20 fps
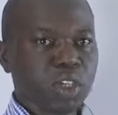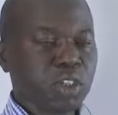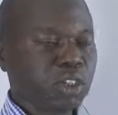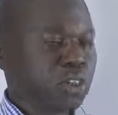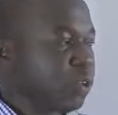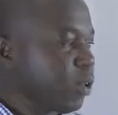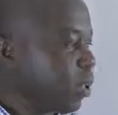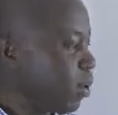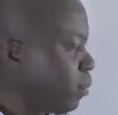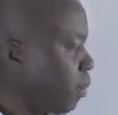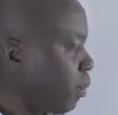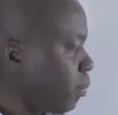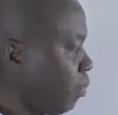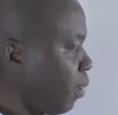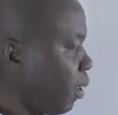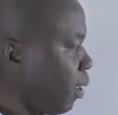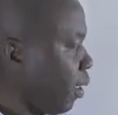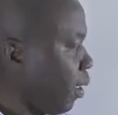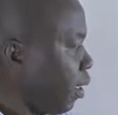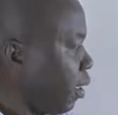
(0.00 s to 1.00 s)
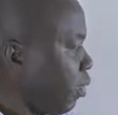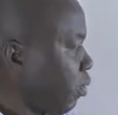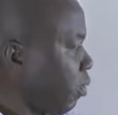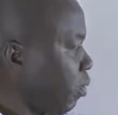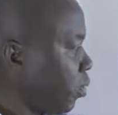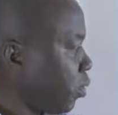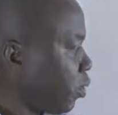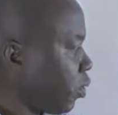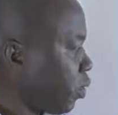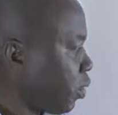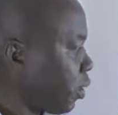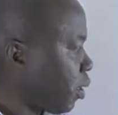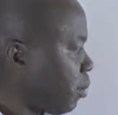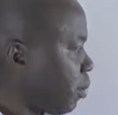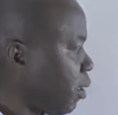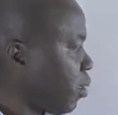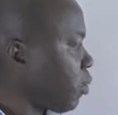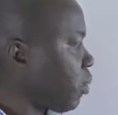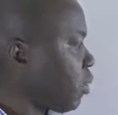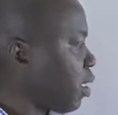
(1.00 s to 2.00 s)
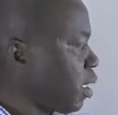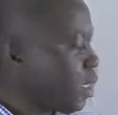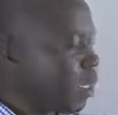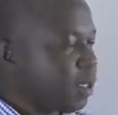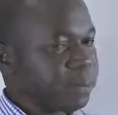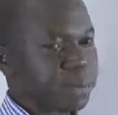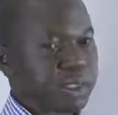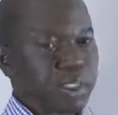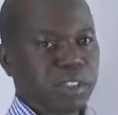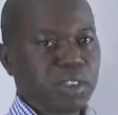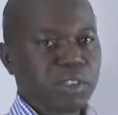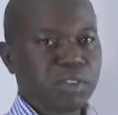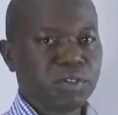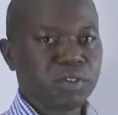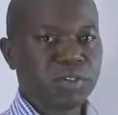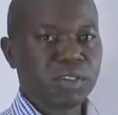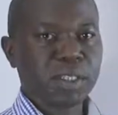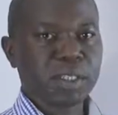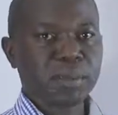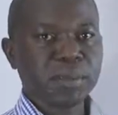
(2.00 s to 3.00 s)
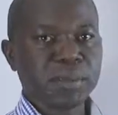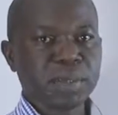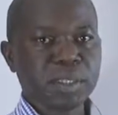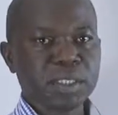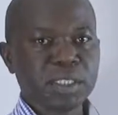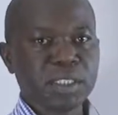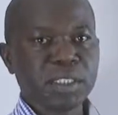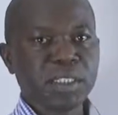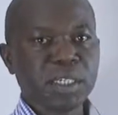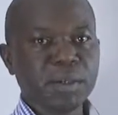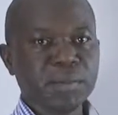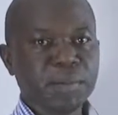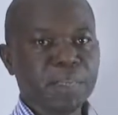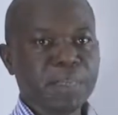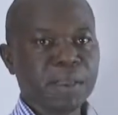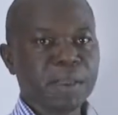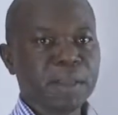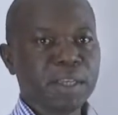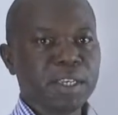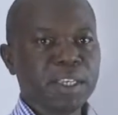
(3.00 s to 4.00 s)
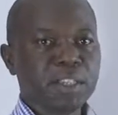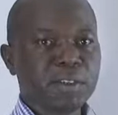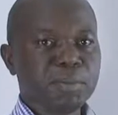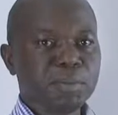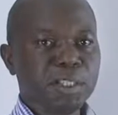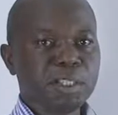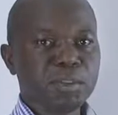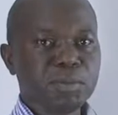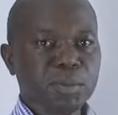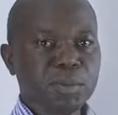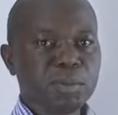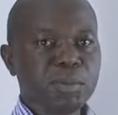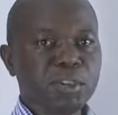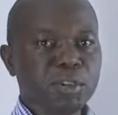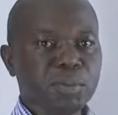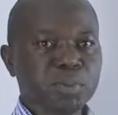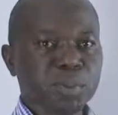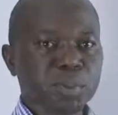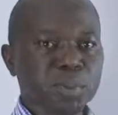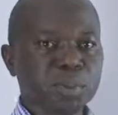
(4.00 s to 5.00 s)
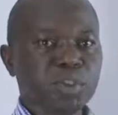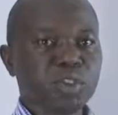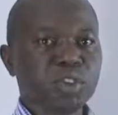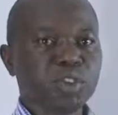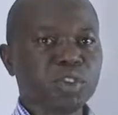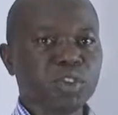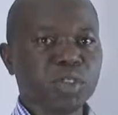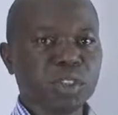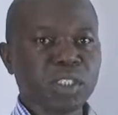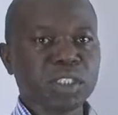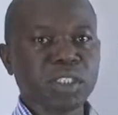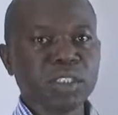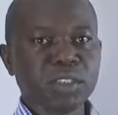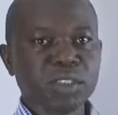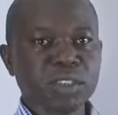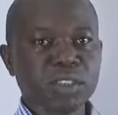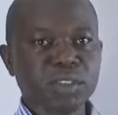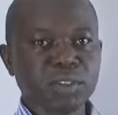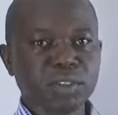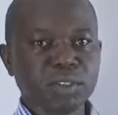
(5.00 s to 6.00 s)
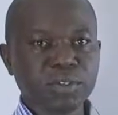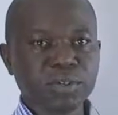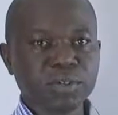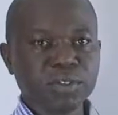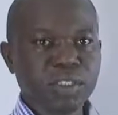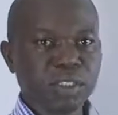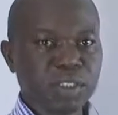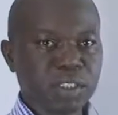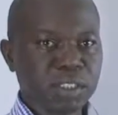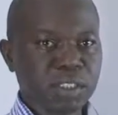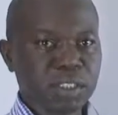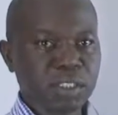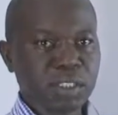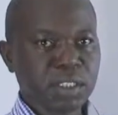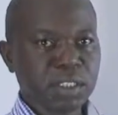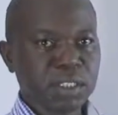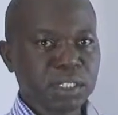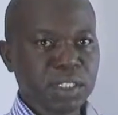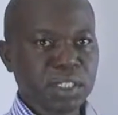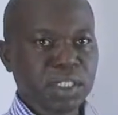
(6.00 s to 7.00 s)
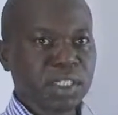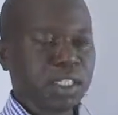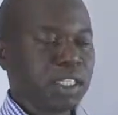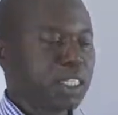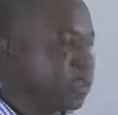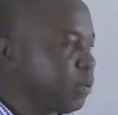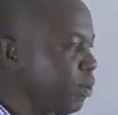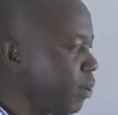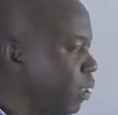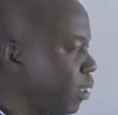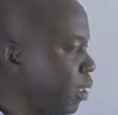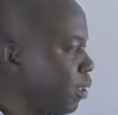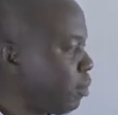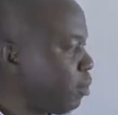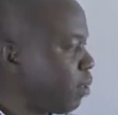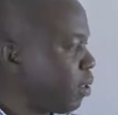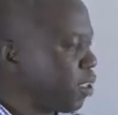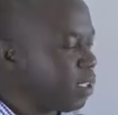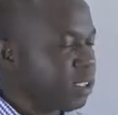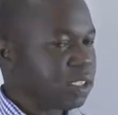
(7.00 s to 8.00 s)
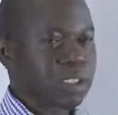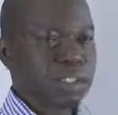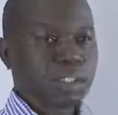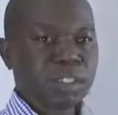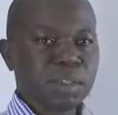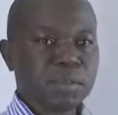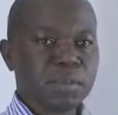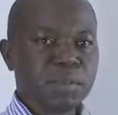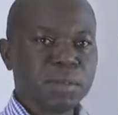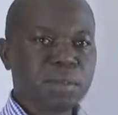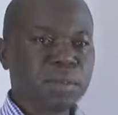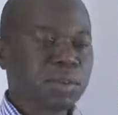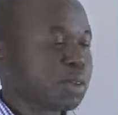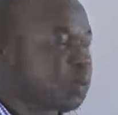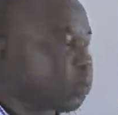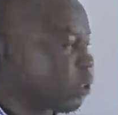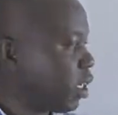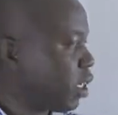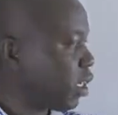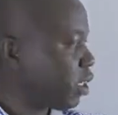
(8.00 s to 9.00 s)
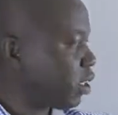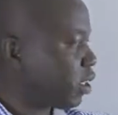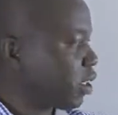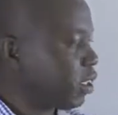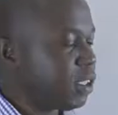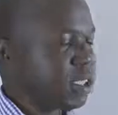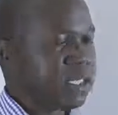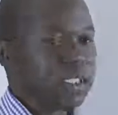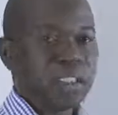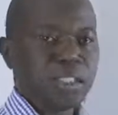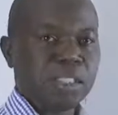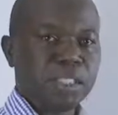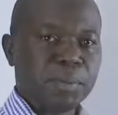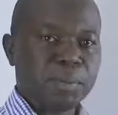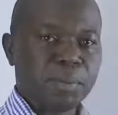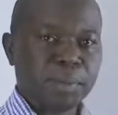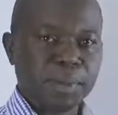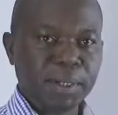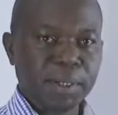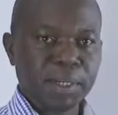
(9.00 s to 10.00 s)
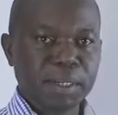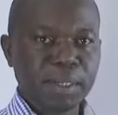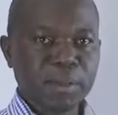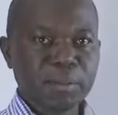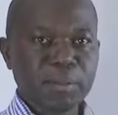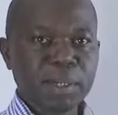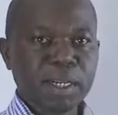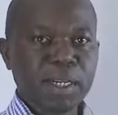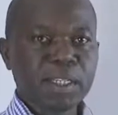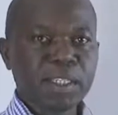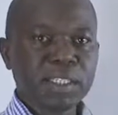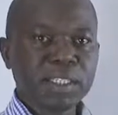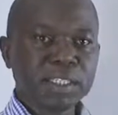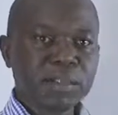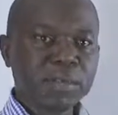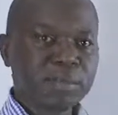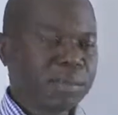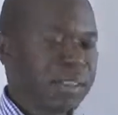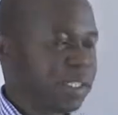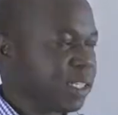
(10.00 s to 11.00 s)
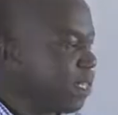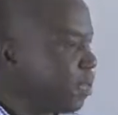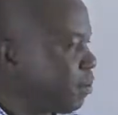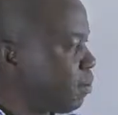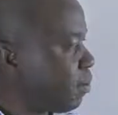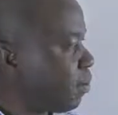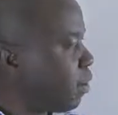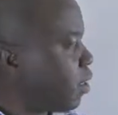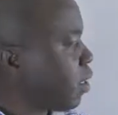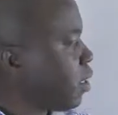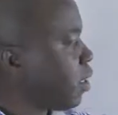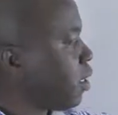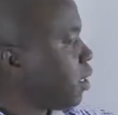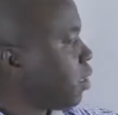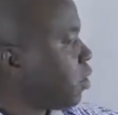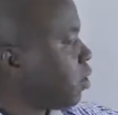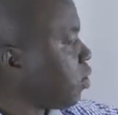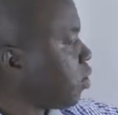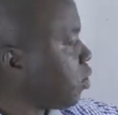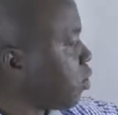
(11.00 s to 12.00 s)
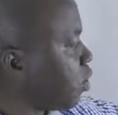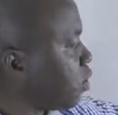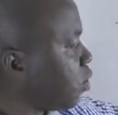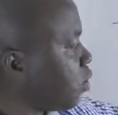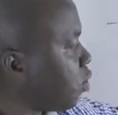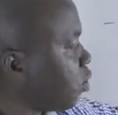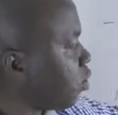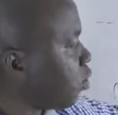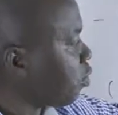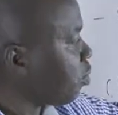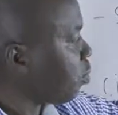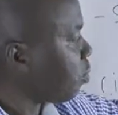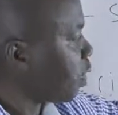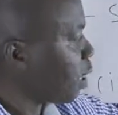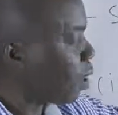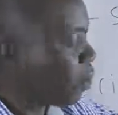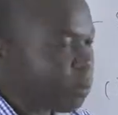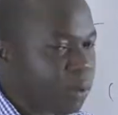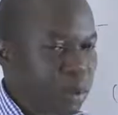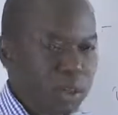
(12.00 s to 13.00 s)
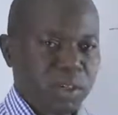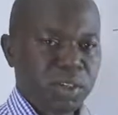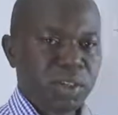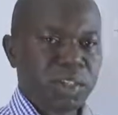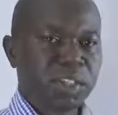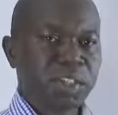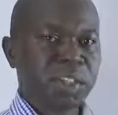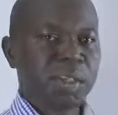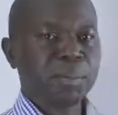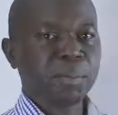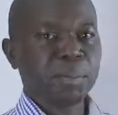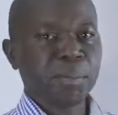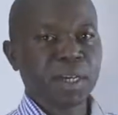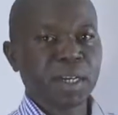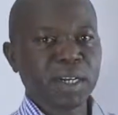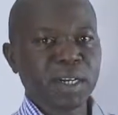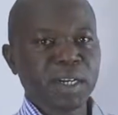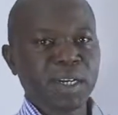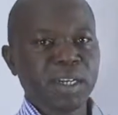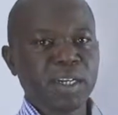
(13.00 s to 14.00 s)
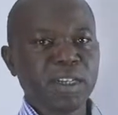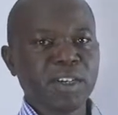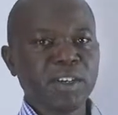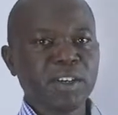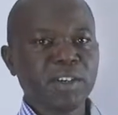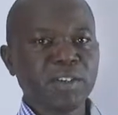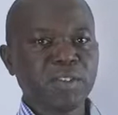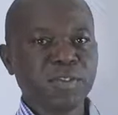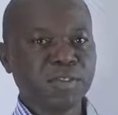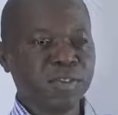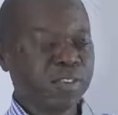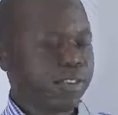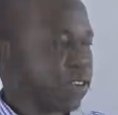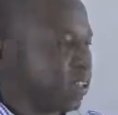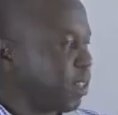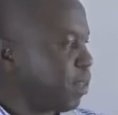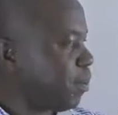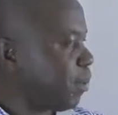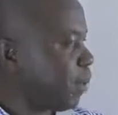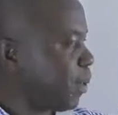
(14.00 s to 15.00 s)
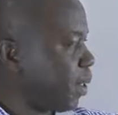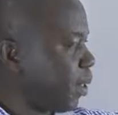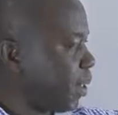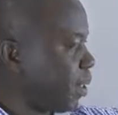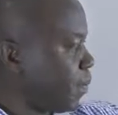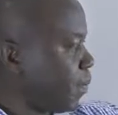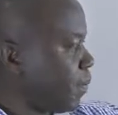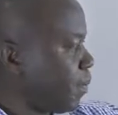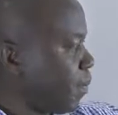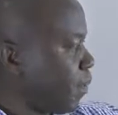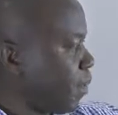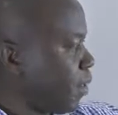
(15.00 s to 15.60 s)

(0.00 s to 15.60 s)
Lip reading: So remember, we talked about adaptation of the predator. It must be able to produce structures or features that will enable it be able to catch the prey. But at the same time, it should not be a walk in the park for the prey,